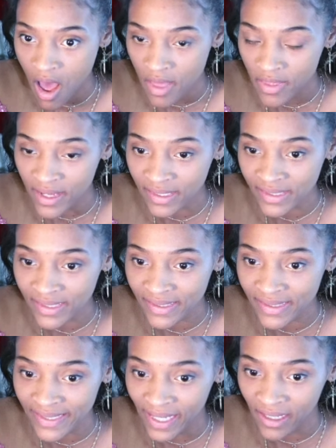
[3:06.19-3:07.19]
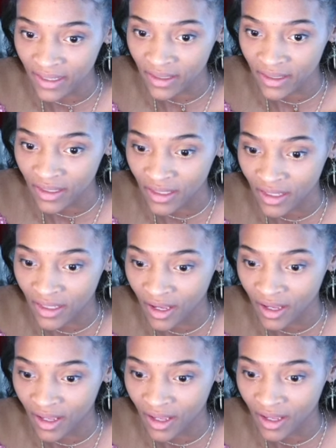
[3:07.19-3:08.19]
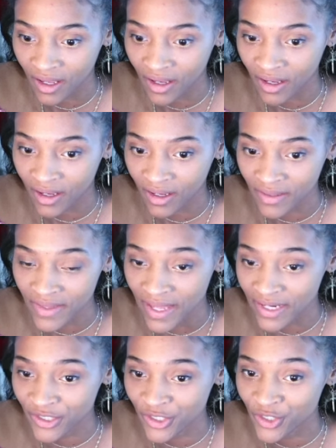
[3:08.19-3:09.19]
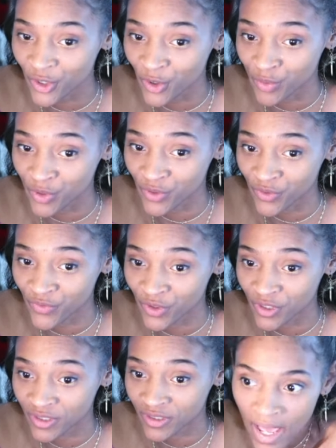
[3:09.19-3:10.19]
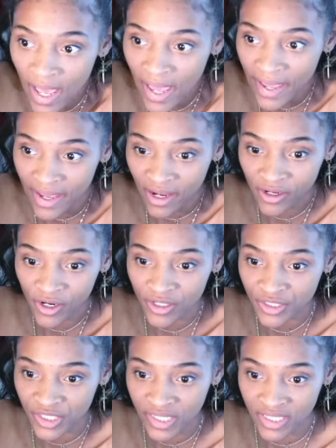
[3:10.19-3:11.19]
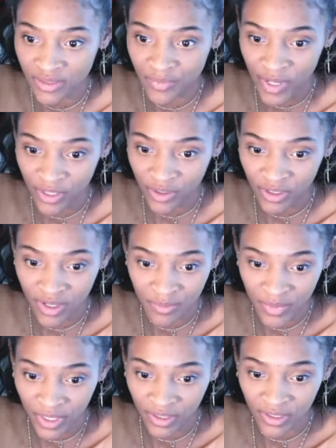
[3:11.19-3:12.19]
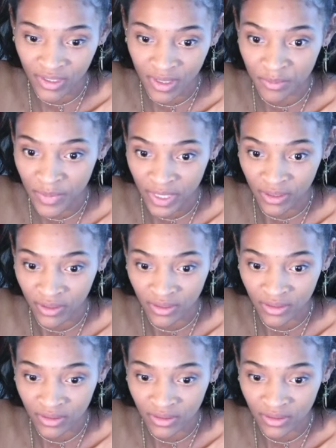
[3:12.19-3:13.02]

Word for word: That is insane. That is so beautiful. AI art just gets better and better and better.